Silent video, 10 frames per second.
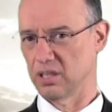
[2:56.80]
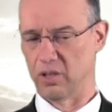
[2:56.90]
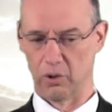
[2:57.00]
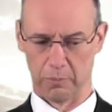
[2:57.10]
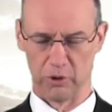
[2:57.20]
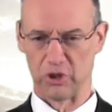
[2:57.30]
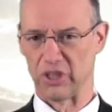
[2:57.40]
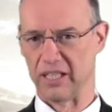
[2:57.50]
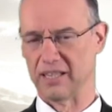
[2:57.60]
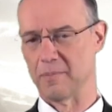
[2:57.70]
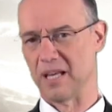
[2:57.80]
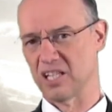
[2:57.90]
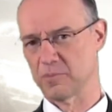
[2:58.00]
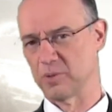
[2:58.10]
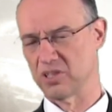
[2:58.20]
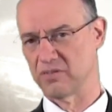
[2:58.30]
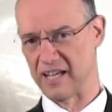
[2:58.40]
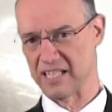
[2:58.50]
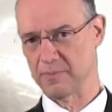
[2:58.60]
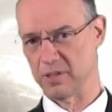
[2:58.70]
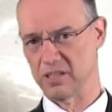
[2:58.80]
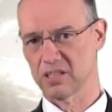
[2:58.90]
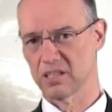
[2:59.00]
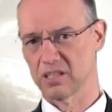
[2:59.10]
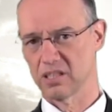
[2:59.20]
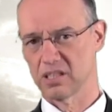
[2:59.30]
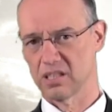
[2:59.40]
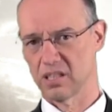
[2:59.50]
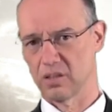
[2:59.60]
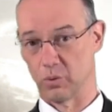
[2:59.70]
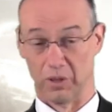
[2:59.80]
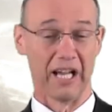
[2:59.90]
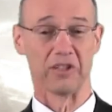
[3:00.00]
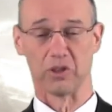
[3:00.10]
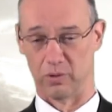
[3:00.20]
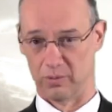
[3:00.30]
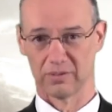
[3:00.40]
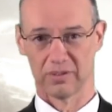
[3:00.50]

They don't appreciate the management's investment. Well, I do.